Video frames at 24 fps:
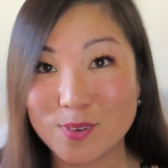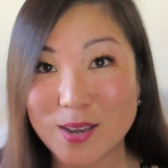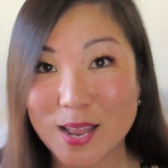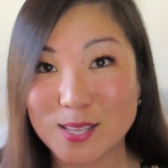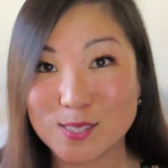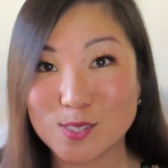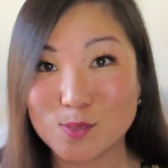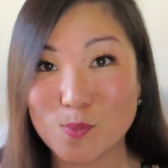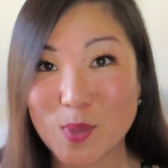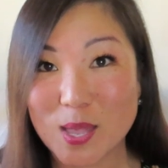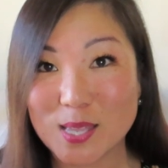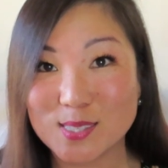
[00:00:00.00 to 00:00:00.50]

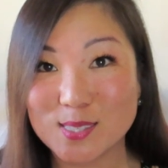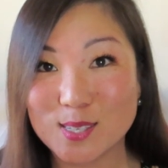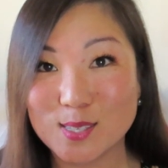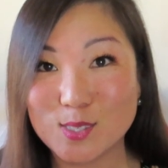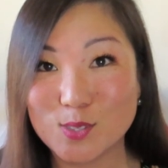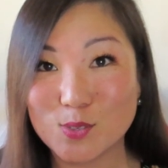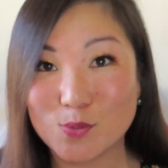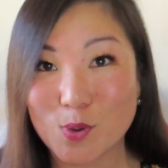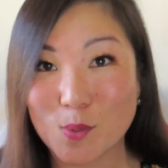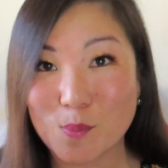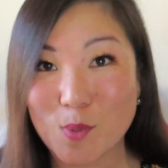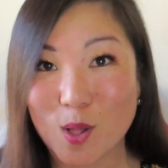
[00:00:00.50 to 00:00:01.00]
Nice
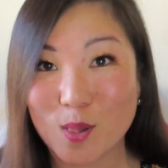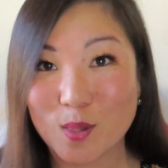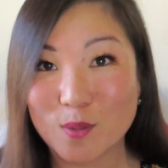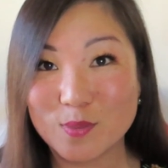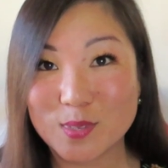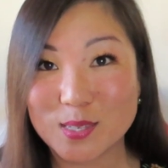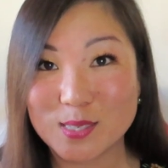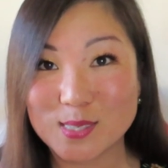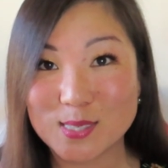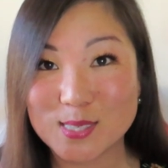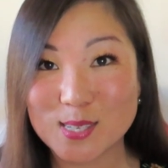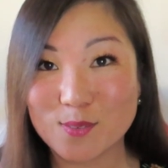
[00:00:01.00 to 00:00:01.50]
message from all of
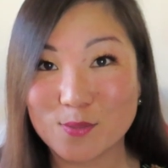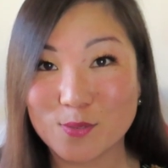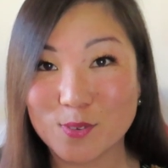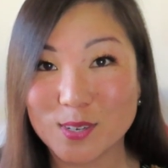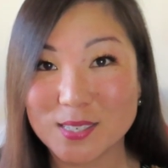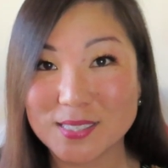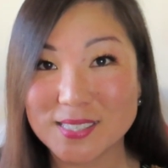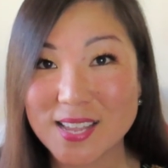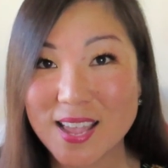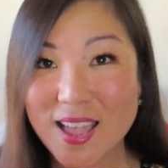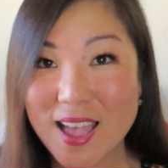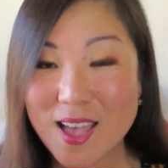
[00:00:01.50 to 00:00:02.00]
these
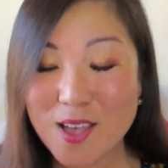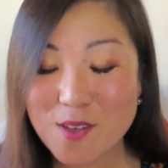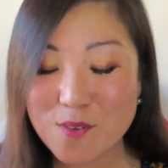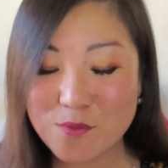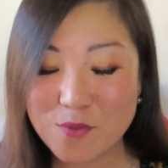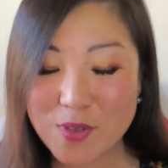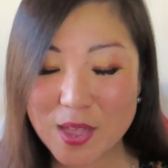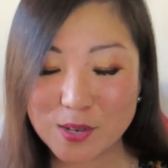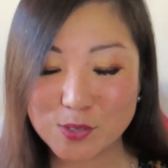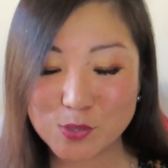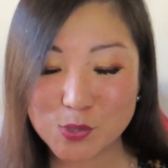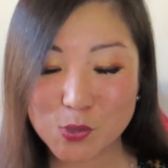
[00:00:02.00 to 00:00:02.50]
different
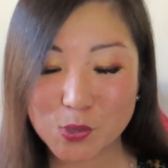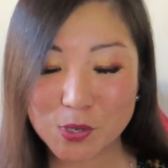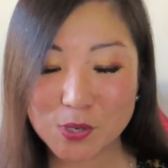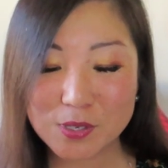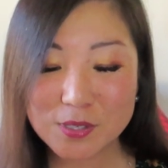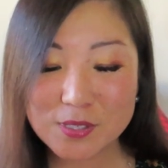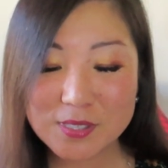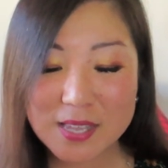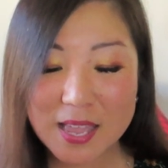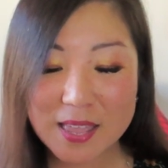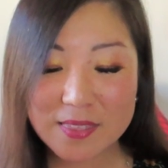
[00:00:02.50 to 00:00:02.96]
vendors.